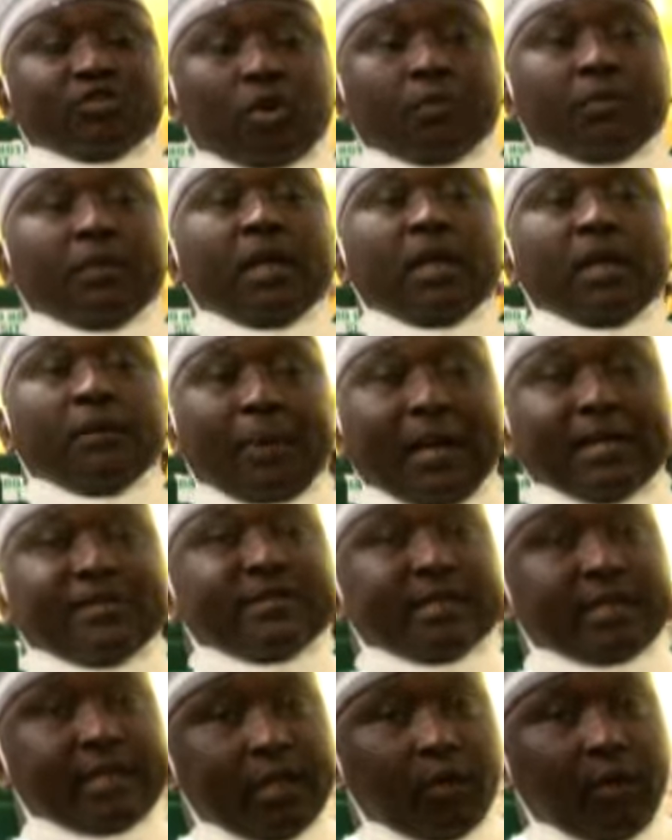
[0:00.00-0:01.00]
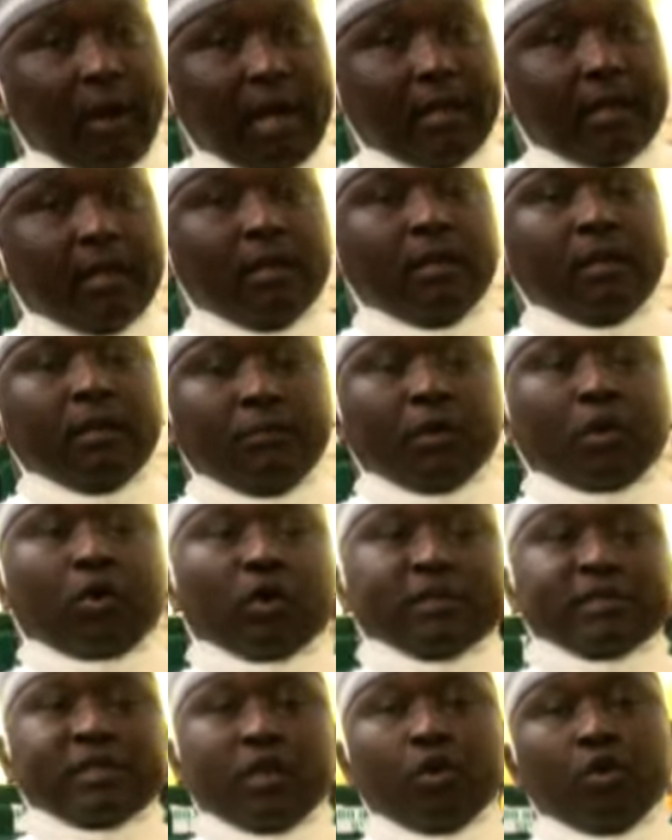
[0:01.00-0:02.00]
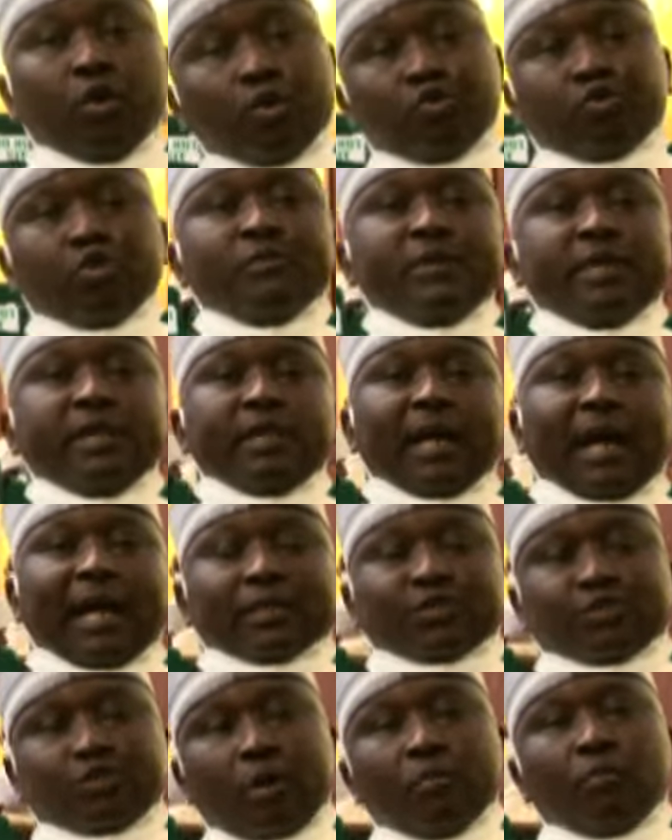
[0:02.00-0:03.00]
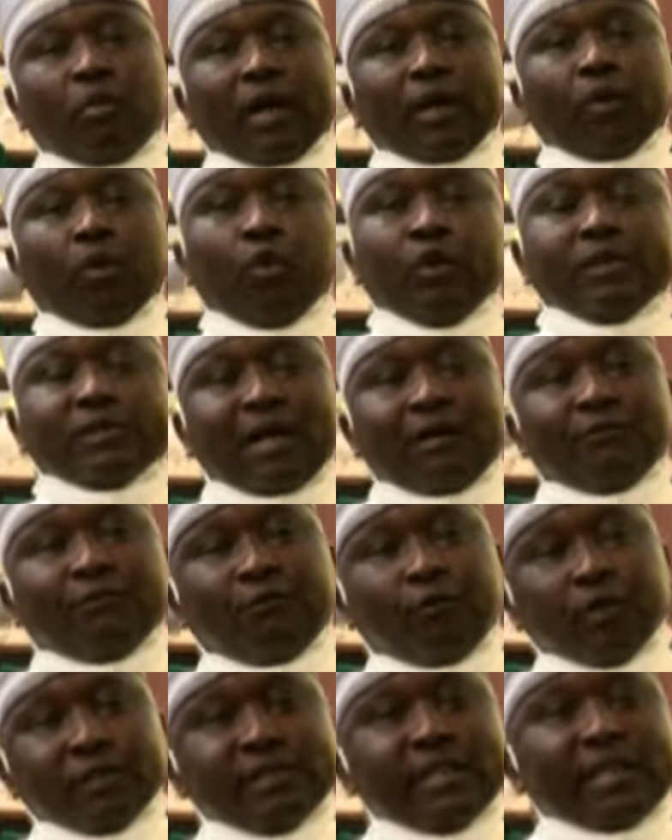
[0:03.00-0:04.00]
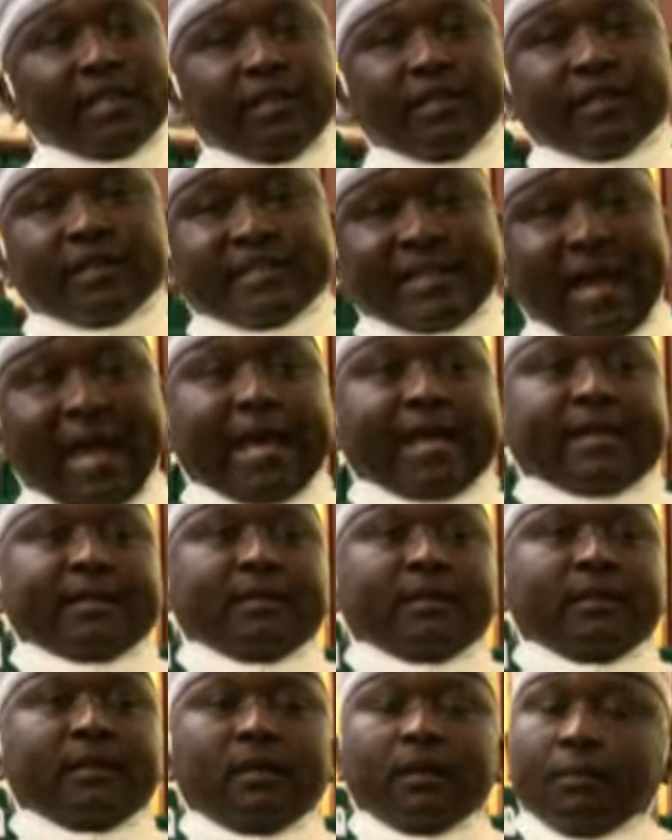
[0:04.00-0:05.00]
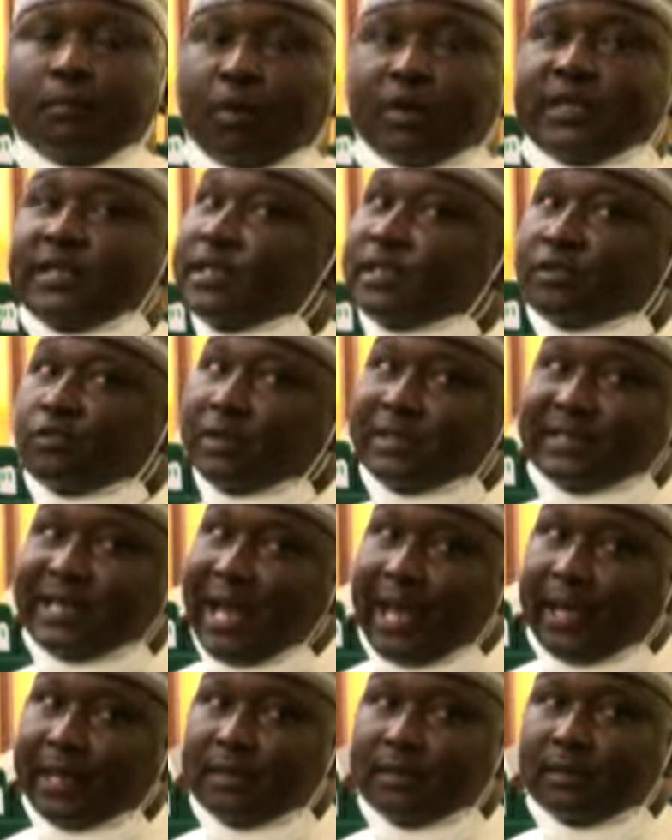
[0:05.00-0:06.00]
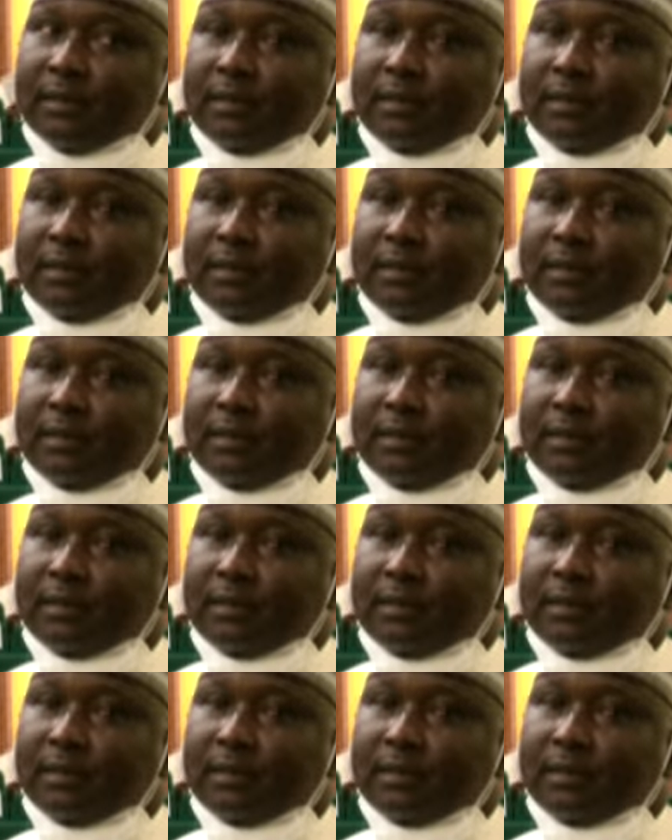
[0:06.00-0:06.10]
of Patrick Giwa, because he looks to me as someone who is unfortunately retiring, but he's not tired.